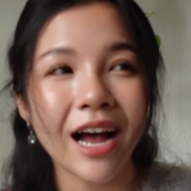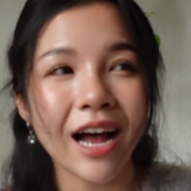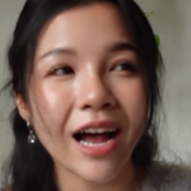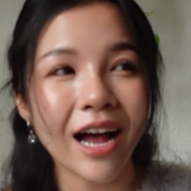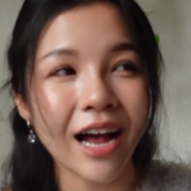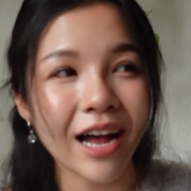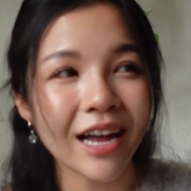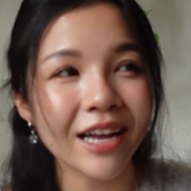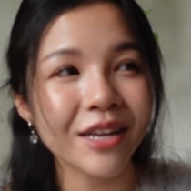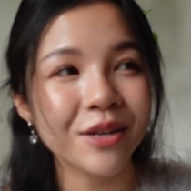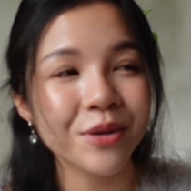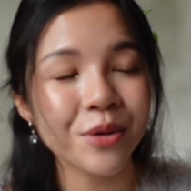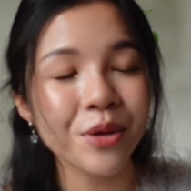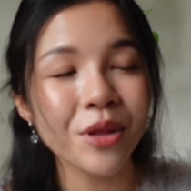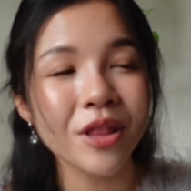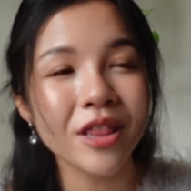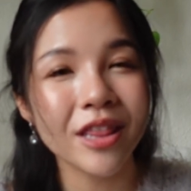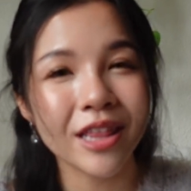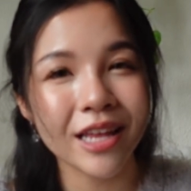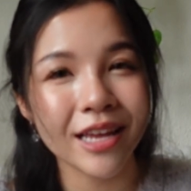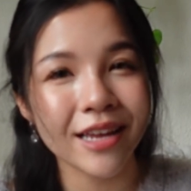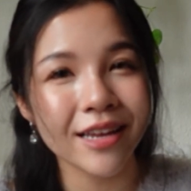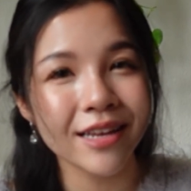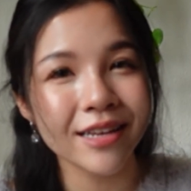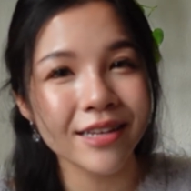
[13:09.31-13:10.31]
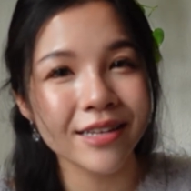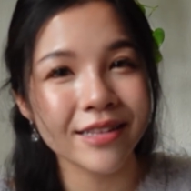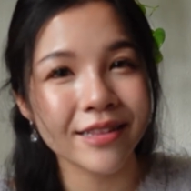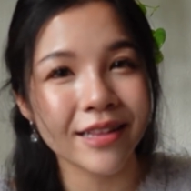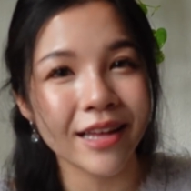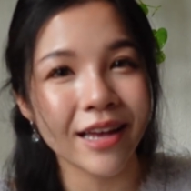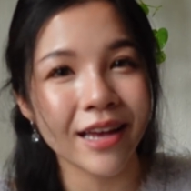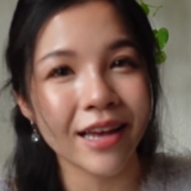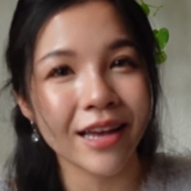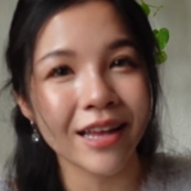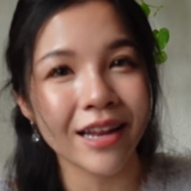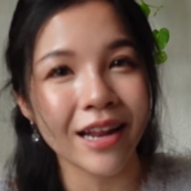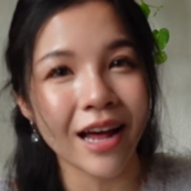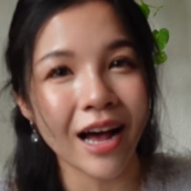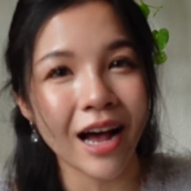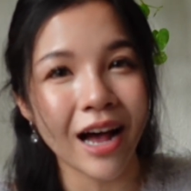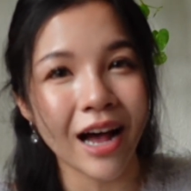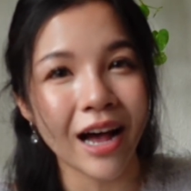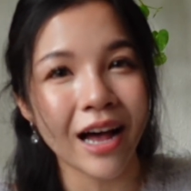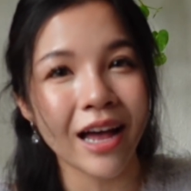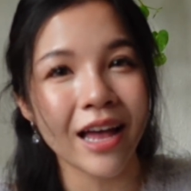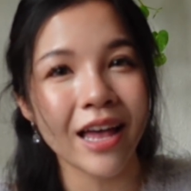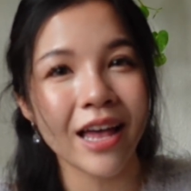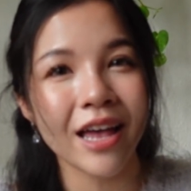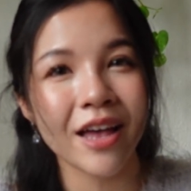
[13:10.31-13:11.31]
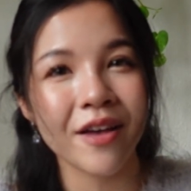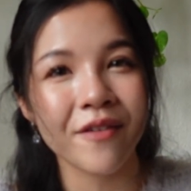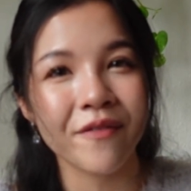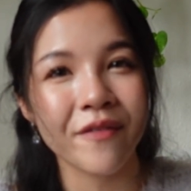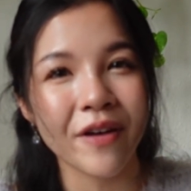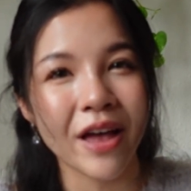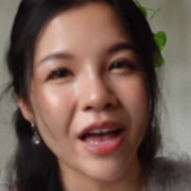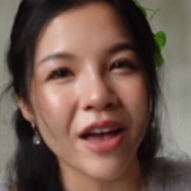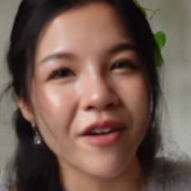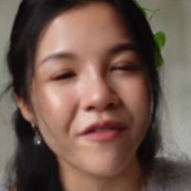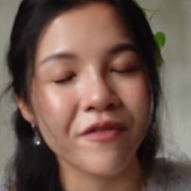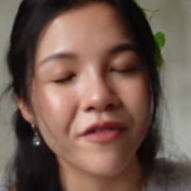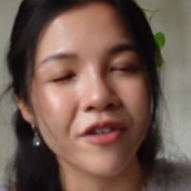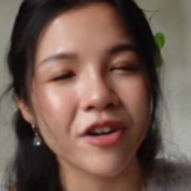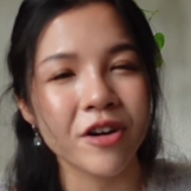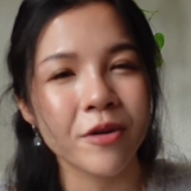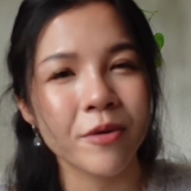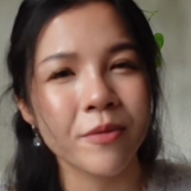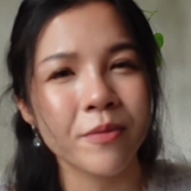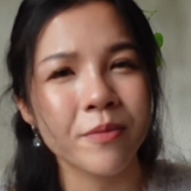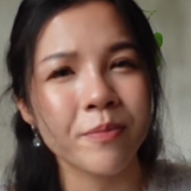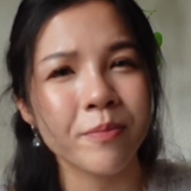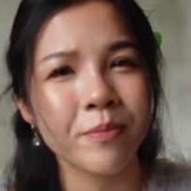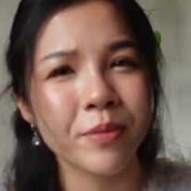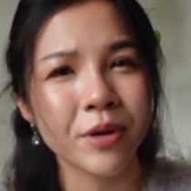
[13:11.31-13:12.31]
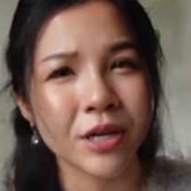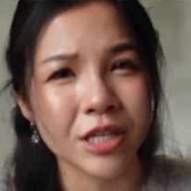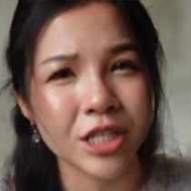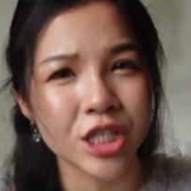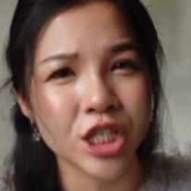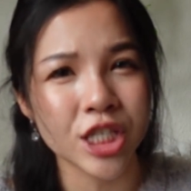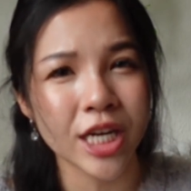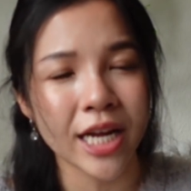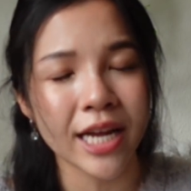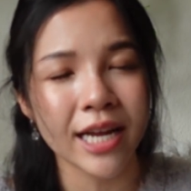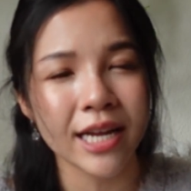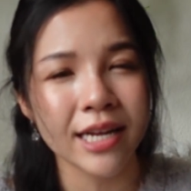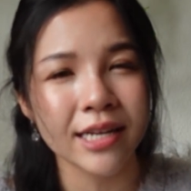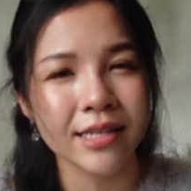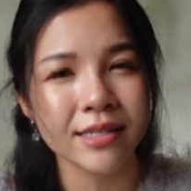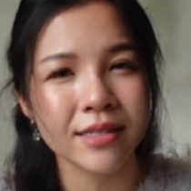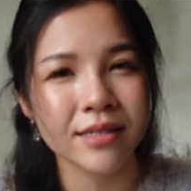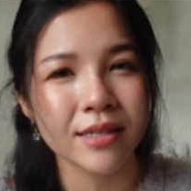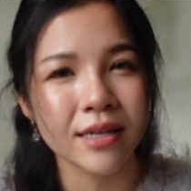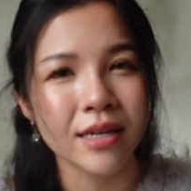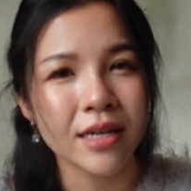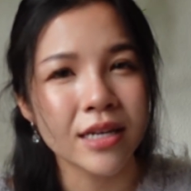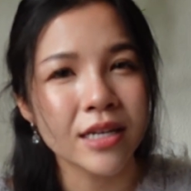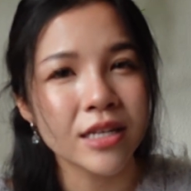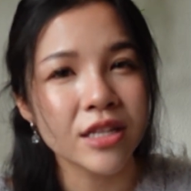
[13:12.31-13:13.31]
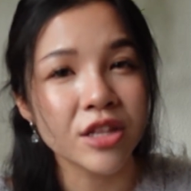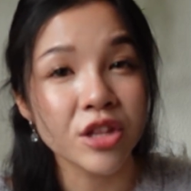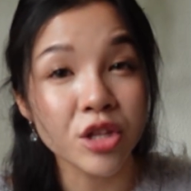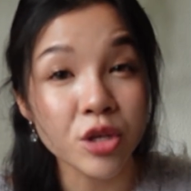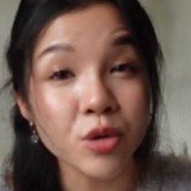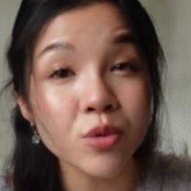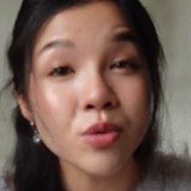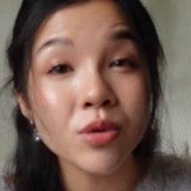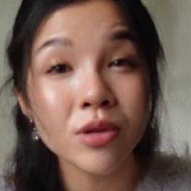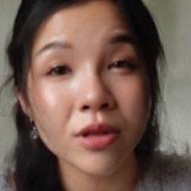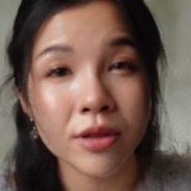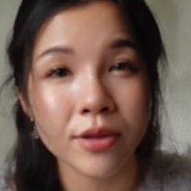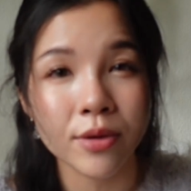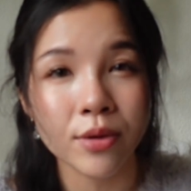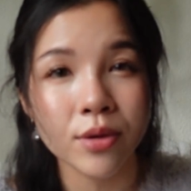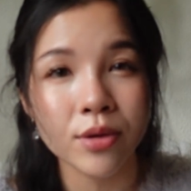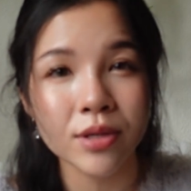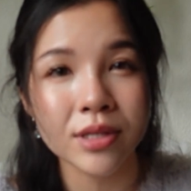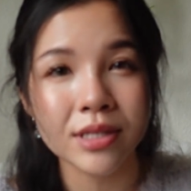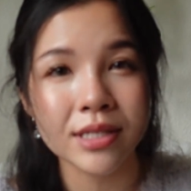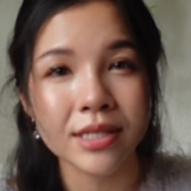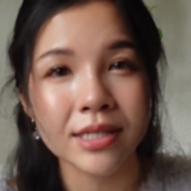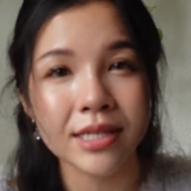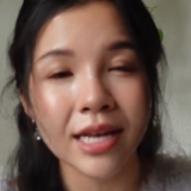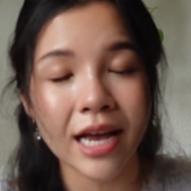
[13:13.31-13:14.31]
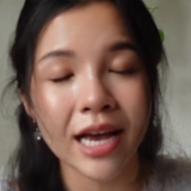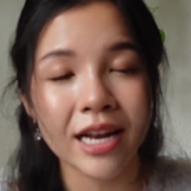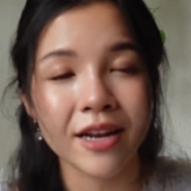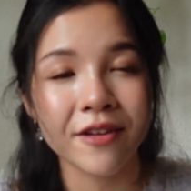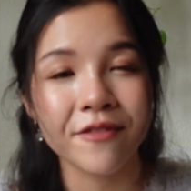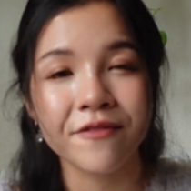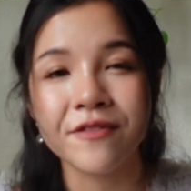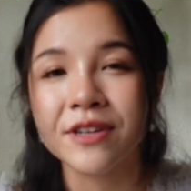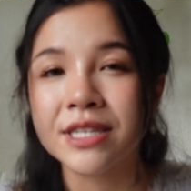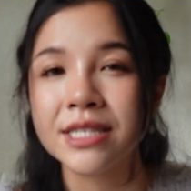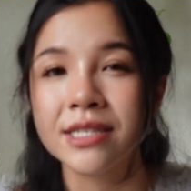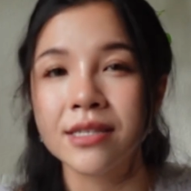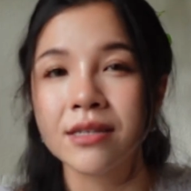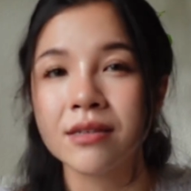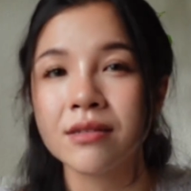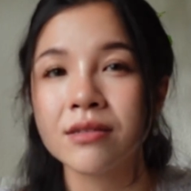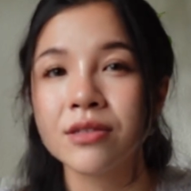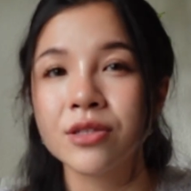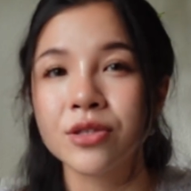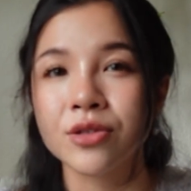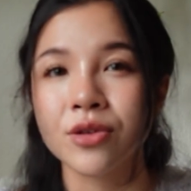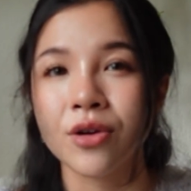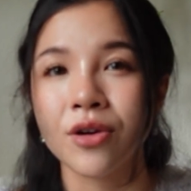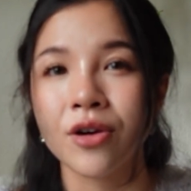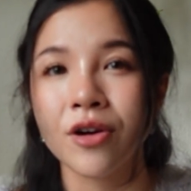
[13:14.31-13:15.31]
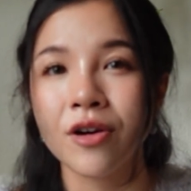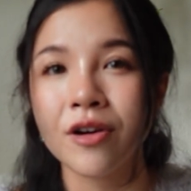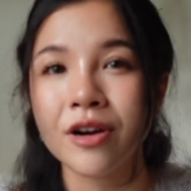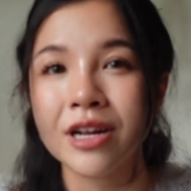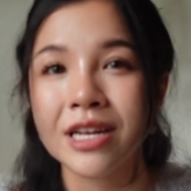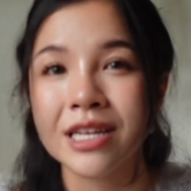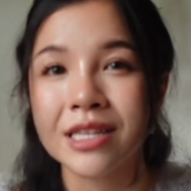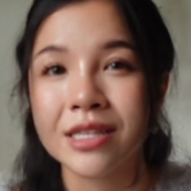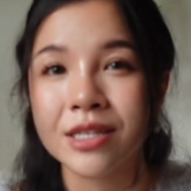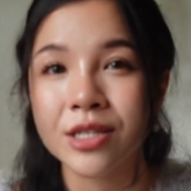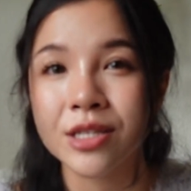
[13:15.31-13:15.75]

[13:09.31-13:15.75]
I don't think that I have ever purchased new clothes at a physical store in